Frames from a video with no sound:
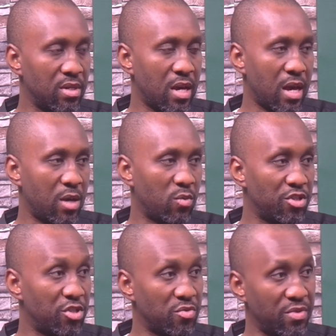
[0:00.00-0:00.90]
uh,
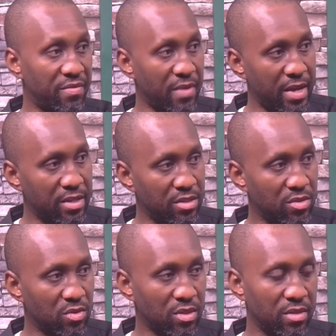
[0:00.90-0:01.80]
which is refined
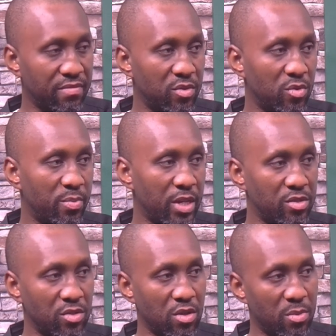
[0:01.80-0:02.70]
to give you
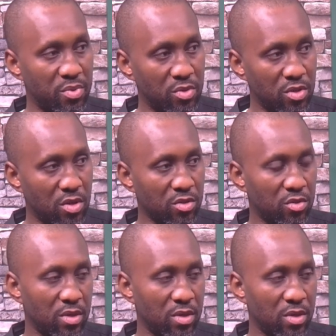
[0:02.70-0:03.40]
petroleum products.